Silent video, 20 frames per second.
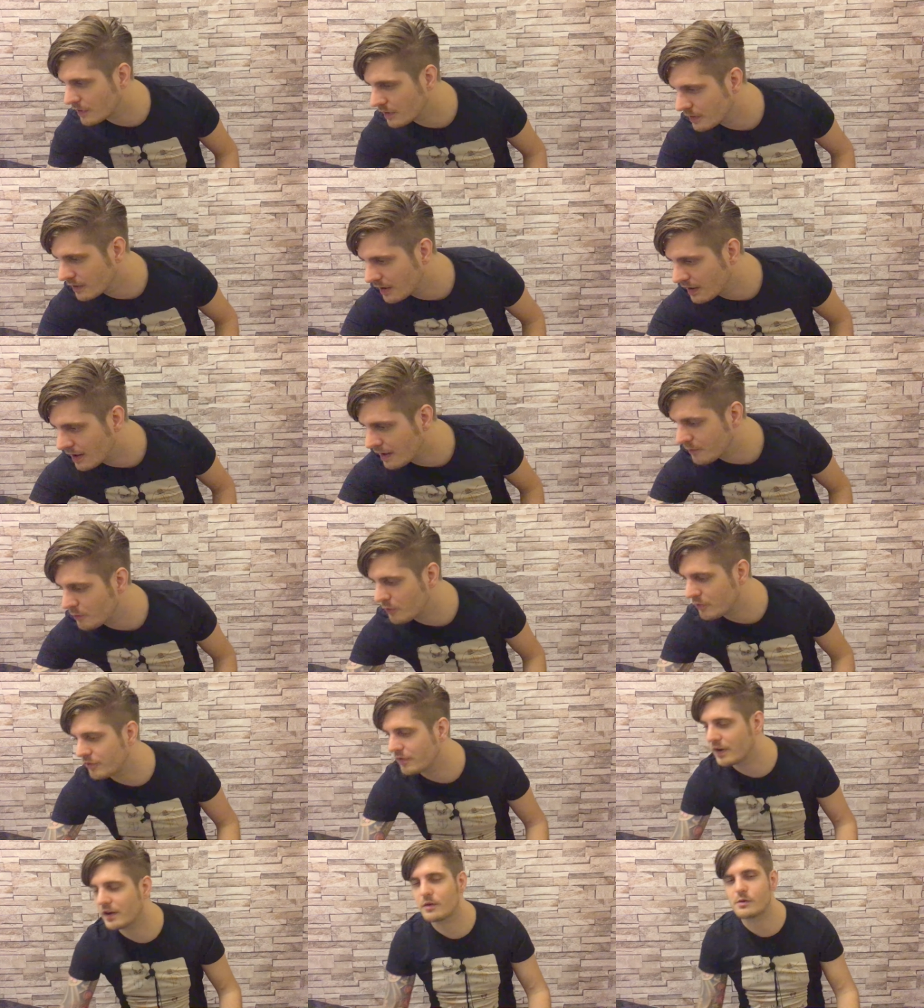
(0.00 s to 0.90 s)
that I will
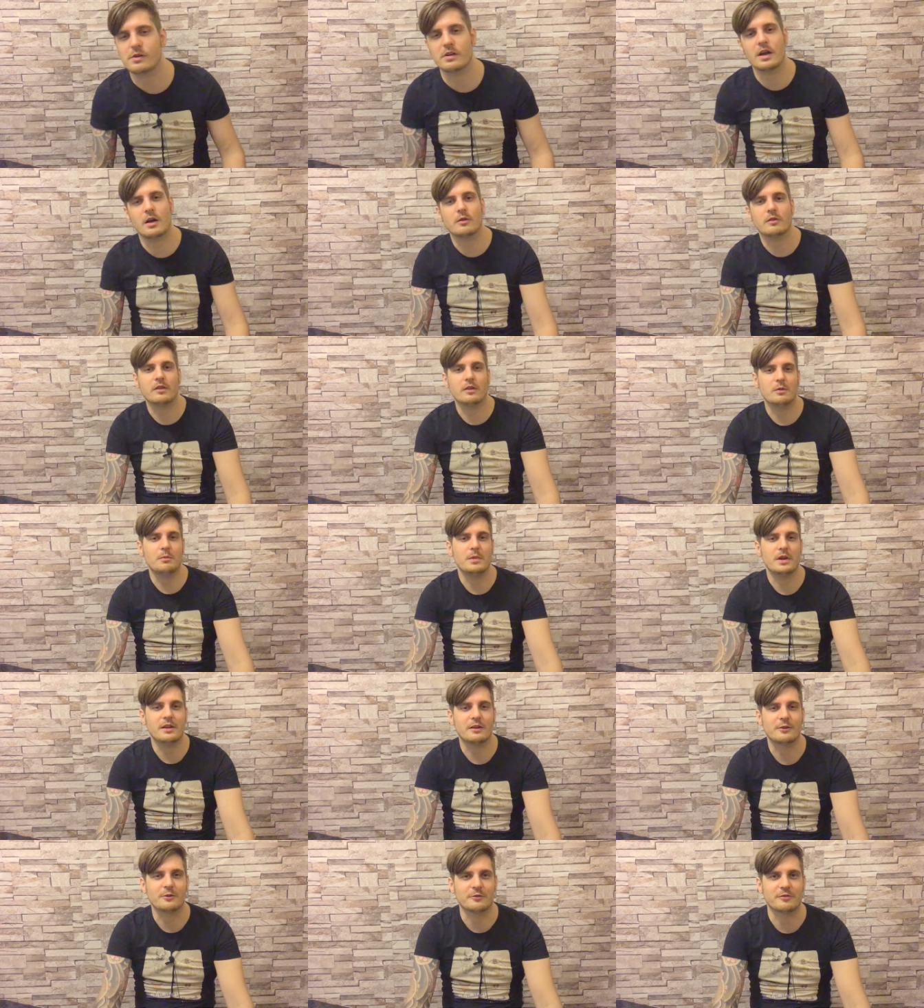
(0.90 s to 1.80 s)
figure it out in a
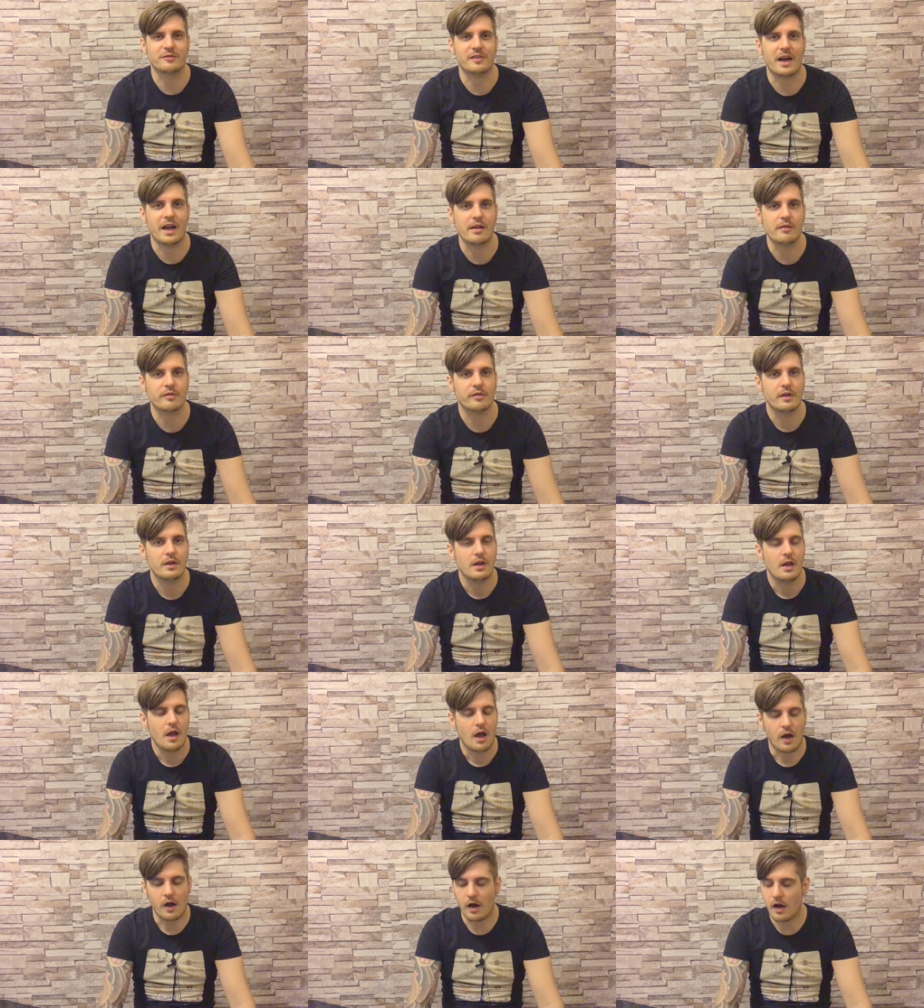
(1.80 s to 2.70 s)
minute or five.
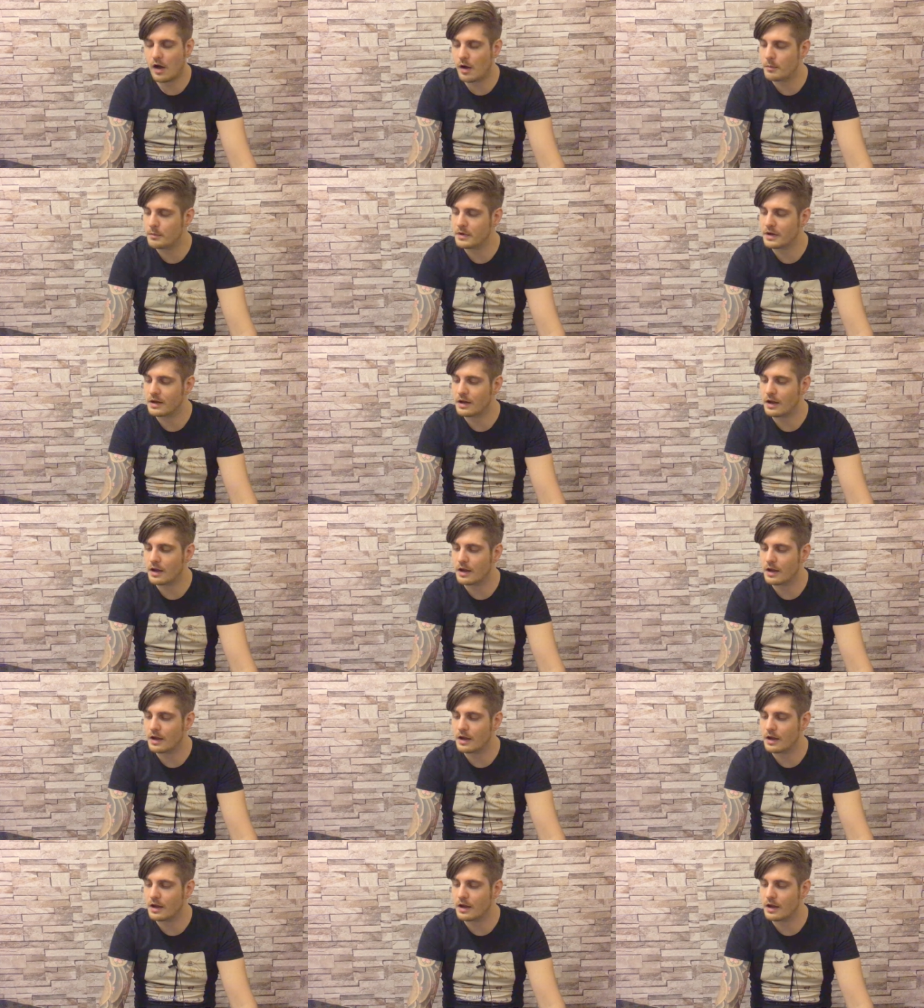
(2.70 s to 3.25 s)
Um,